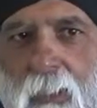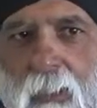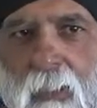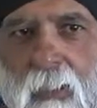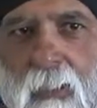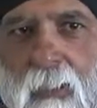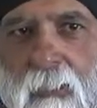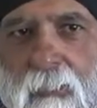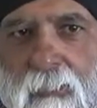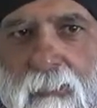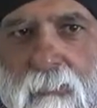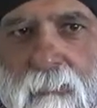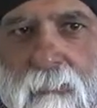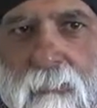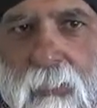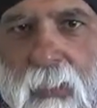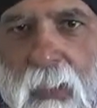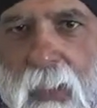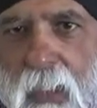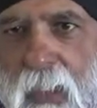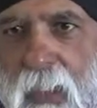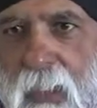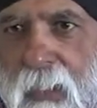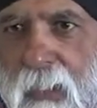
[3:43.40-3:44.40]

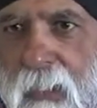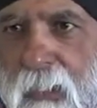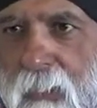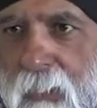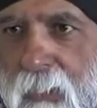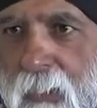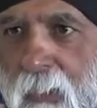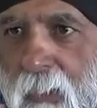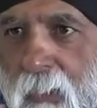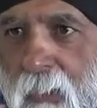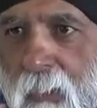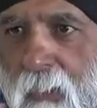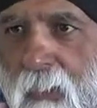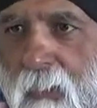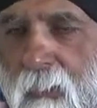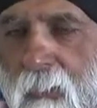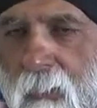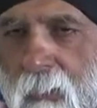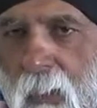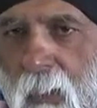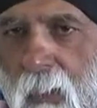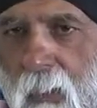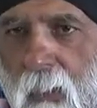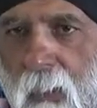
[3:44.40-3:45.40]
and the
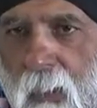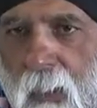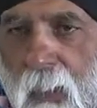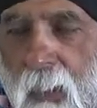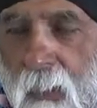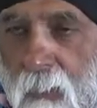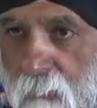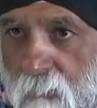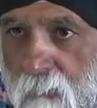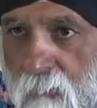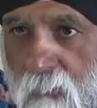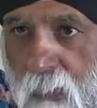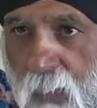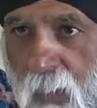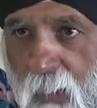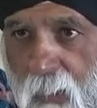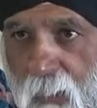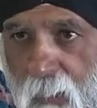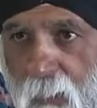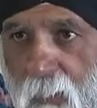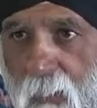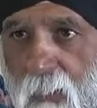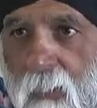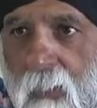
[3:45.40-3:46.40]
head of
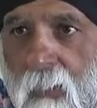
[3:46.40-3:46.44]
state